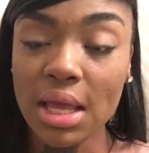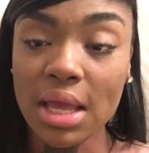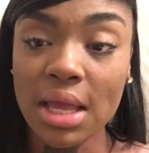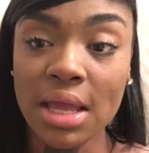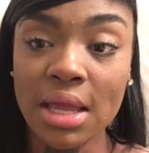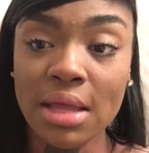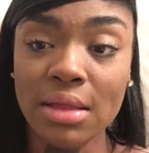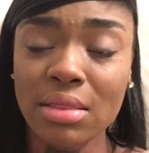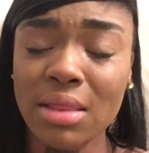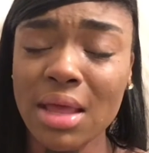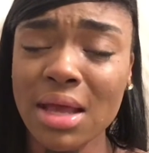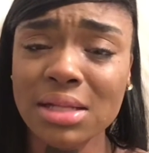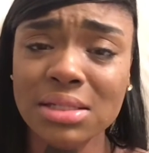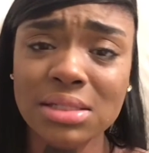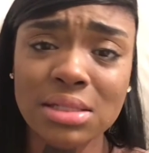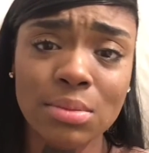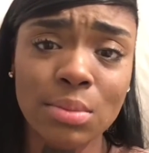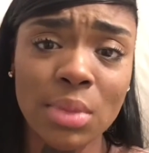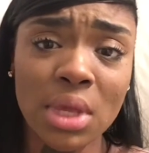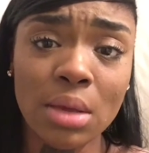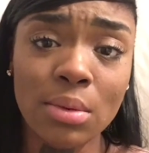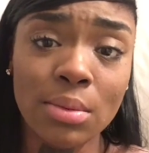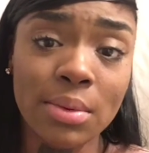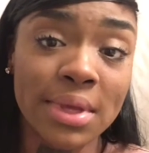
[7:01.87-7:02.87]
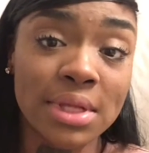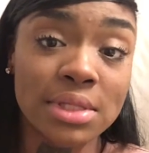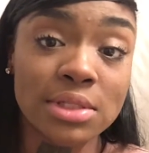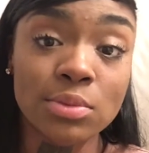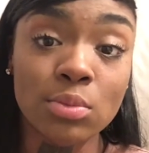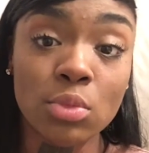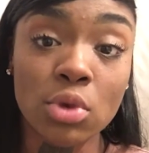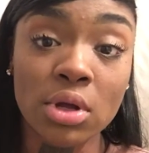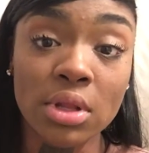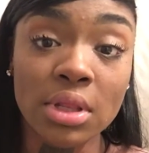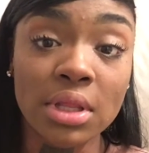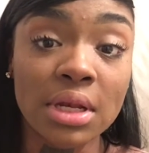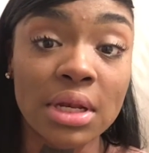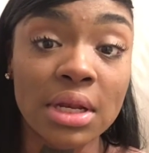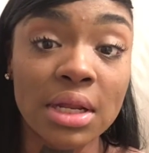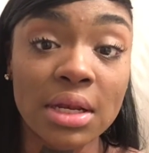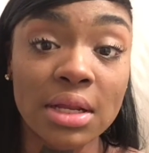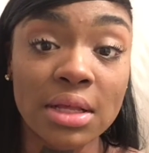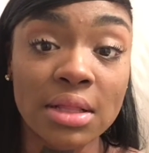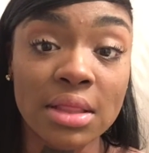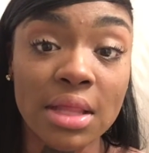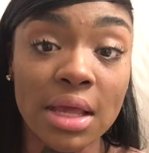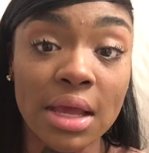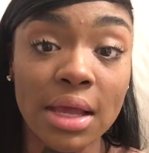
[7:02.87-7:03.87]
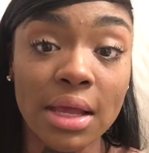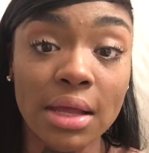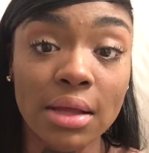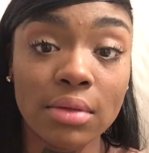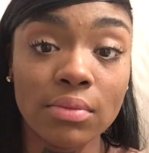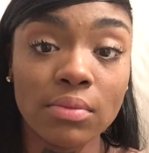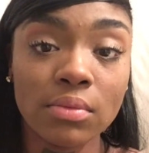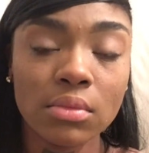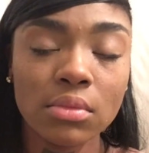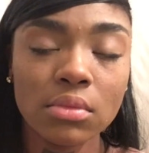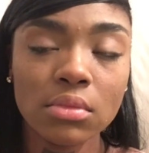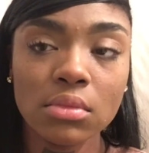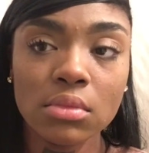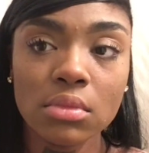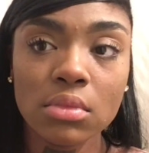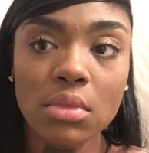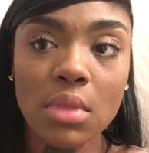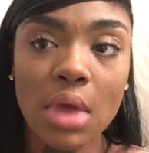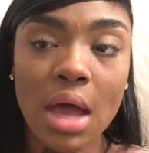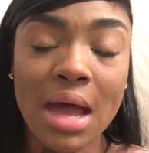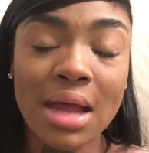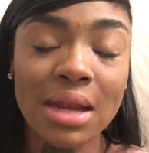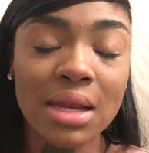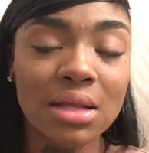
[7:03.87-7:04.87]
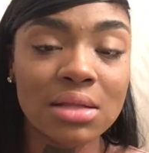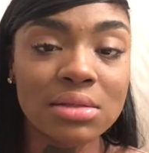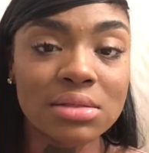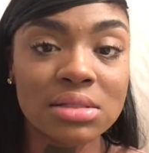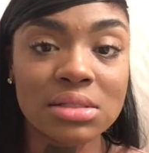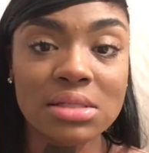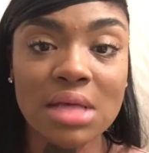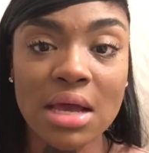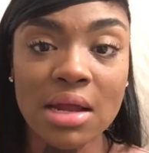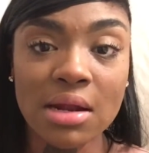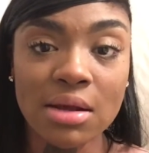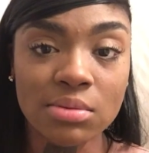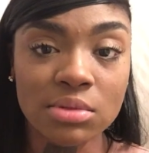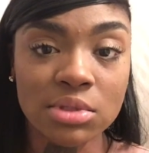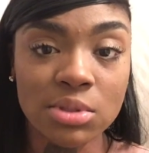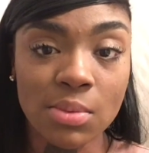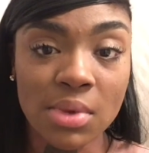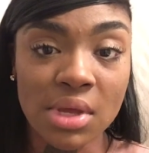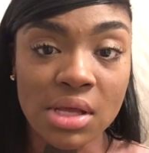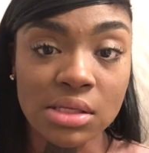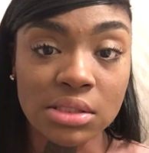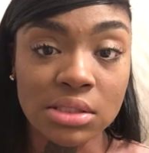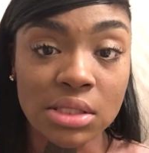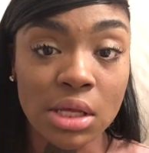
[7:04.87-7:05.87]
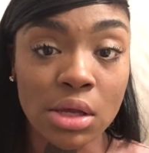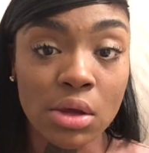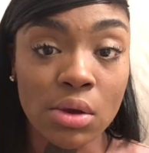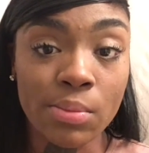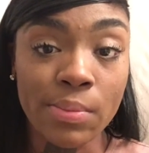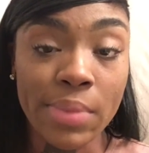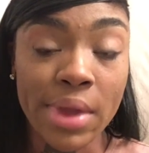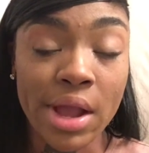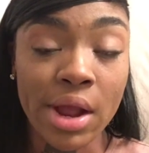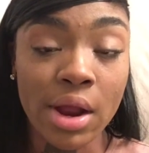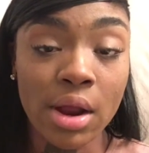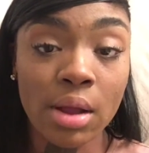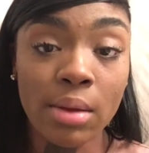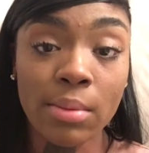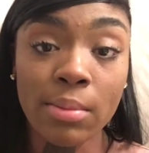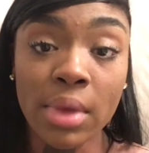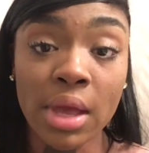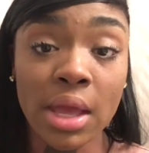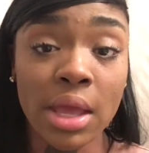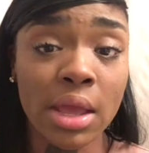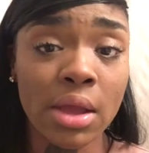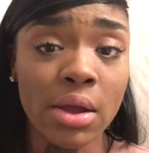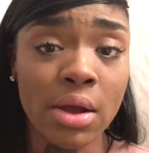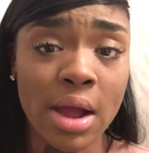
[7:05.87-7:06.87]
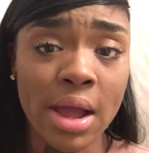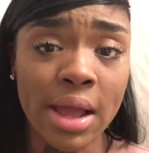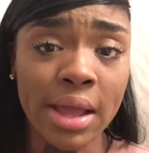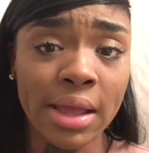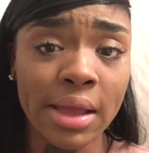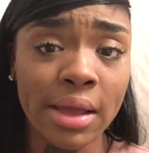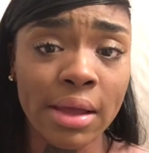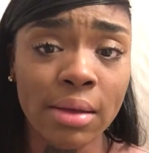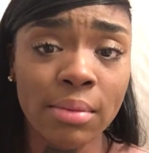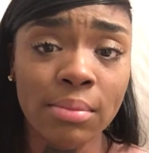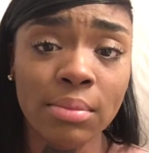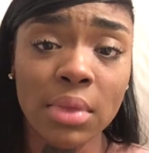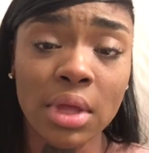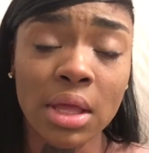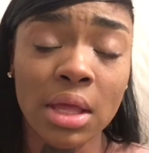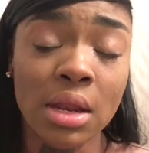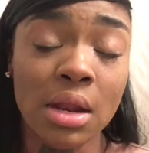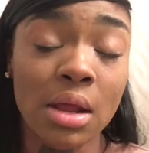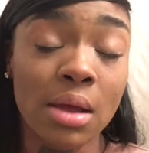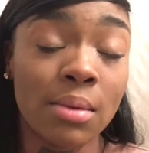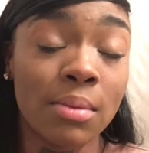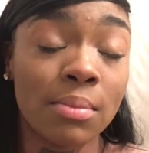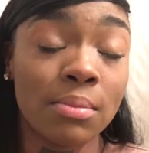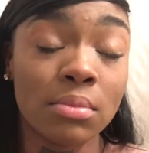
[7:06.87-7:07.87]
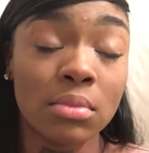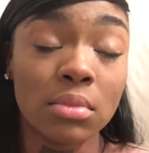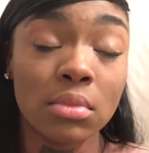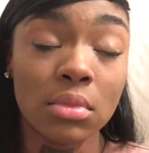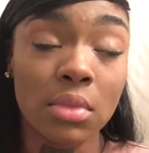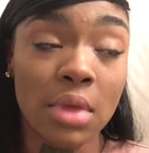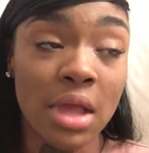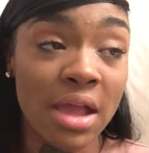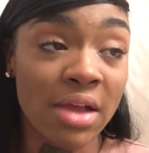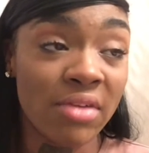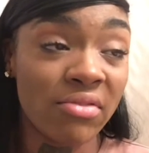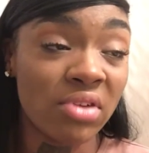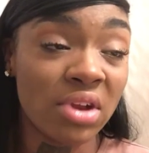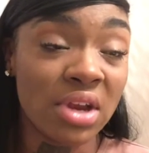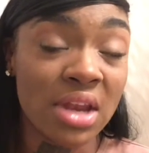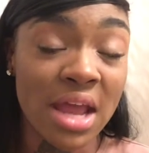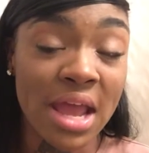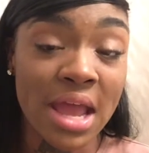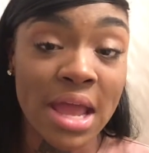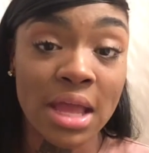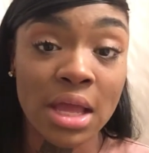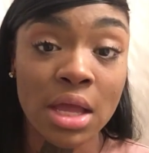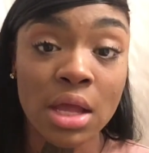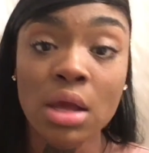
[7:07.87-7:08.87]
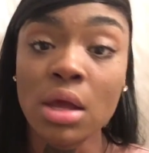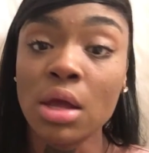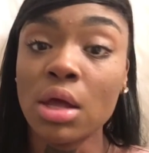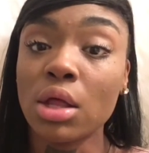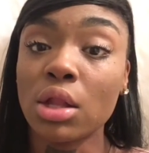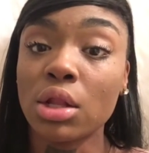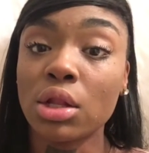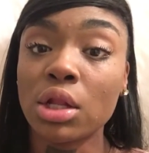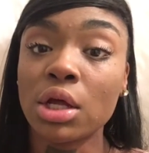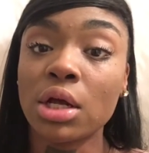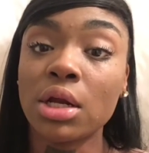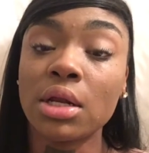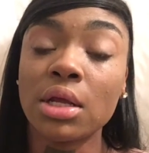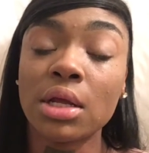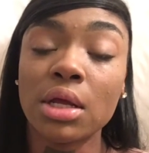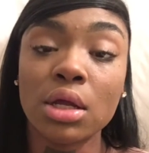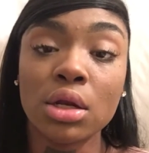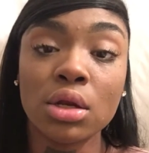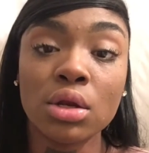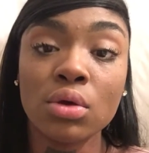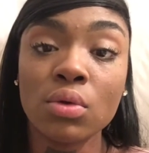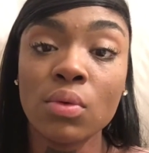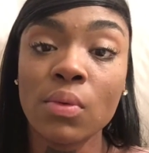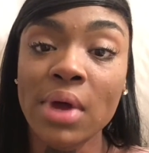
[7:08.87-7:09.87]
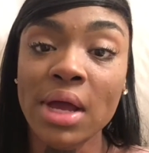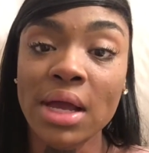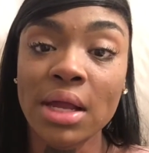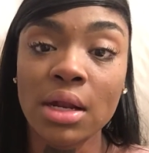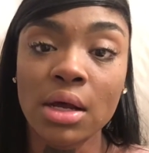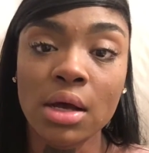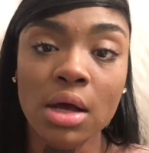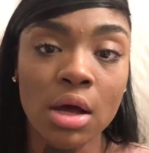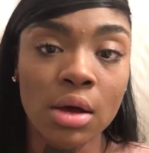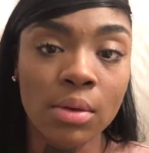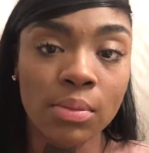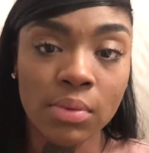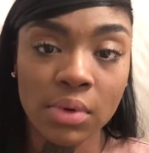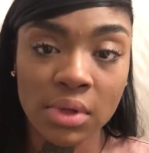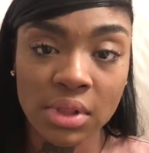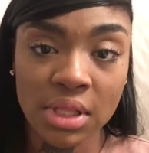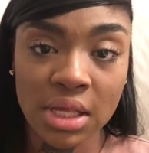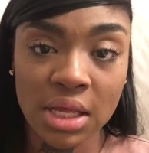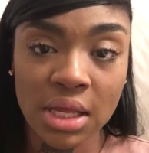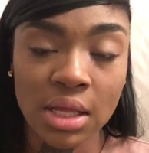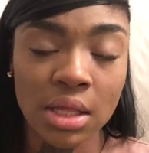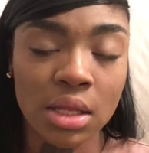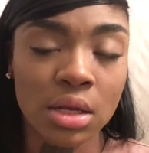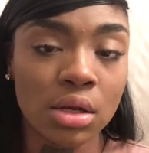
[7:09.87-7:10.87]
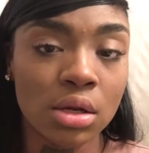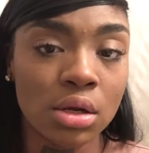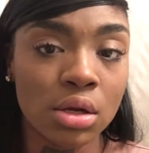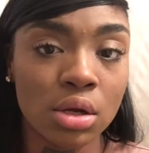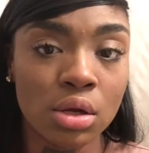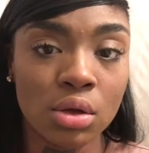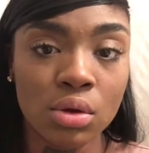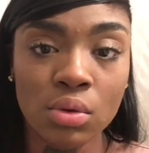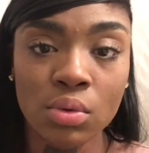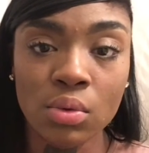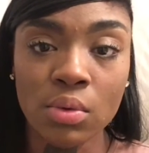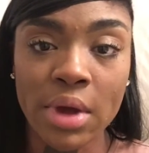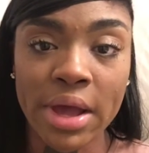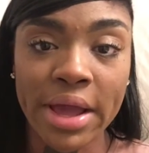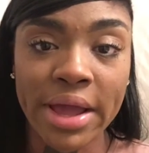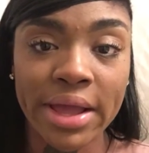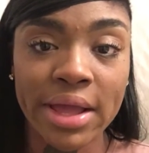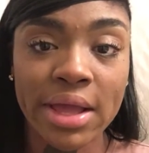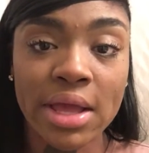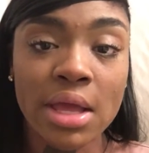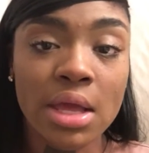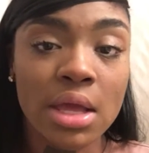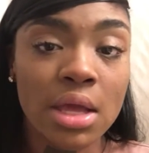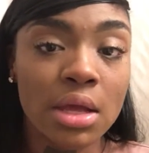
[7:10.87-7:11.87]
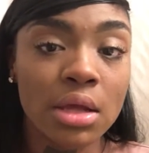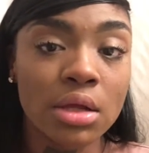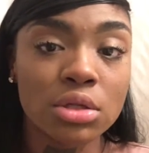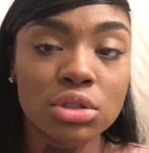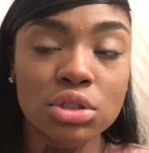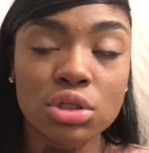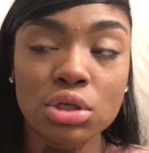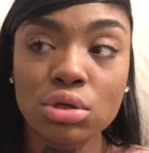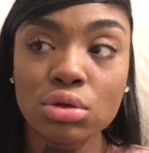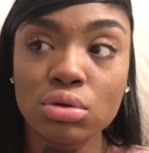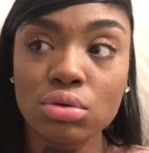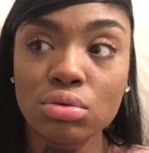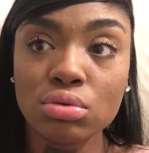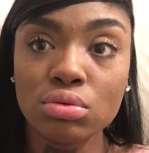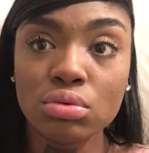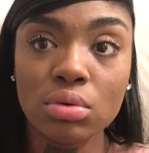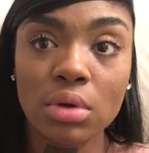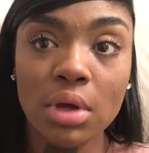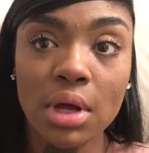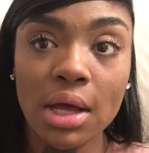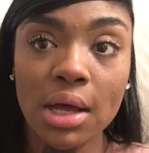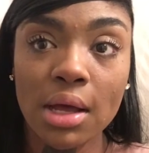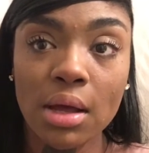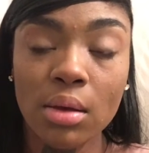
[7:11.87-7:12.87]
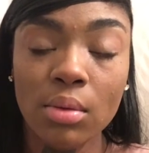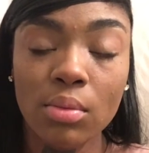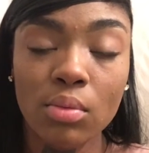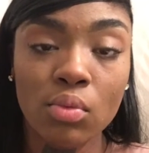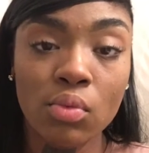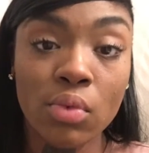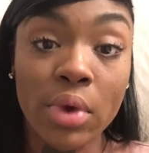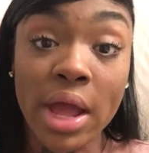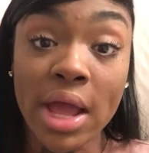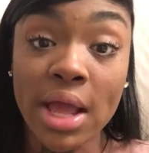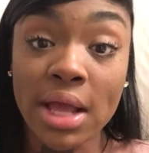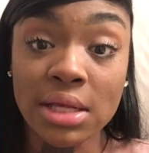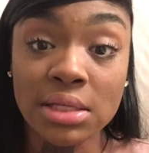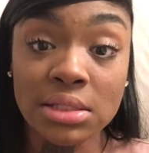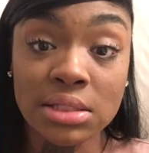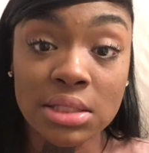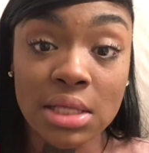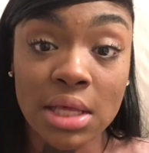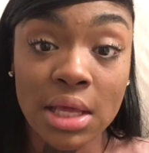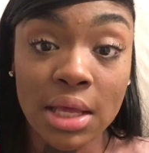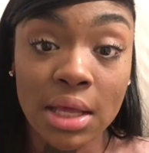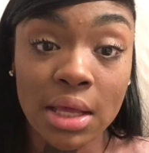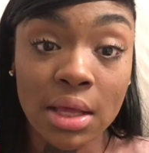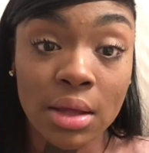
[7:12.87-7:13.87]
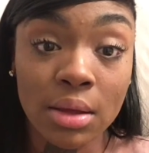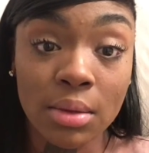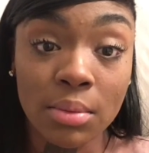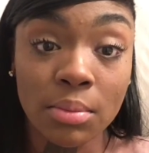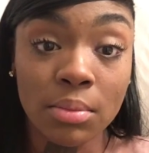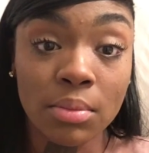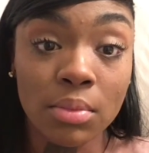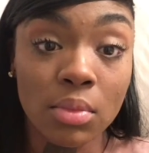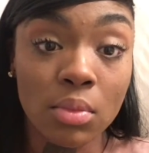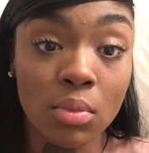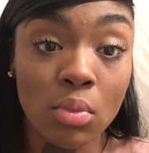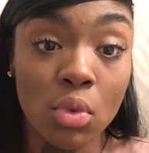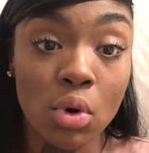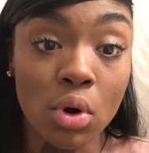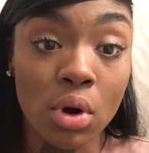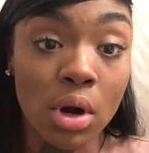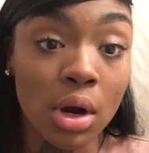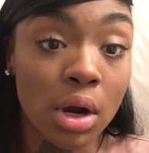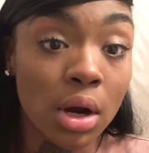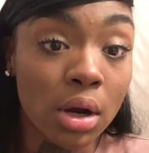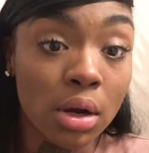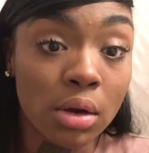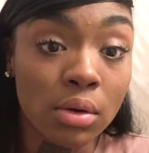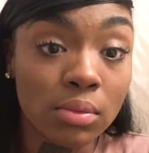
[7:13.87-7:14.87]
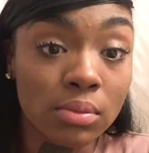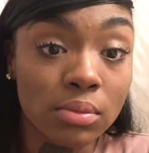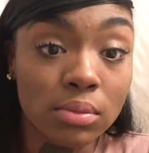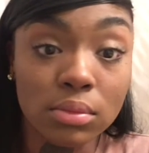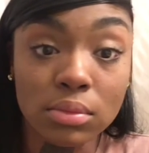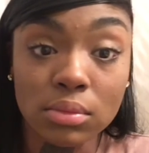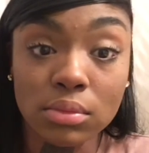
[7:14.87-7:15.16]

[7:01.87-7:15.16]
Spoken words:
and that to me means more than anything. I didn't sign up to be a single parent, but here I am, and I'm every day learning a new way to cope with it and a new way to raise him more,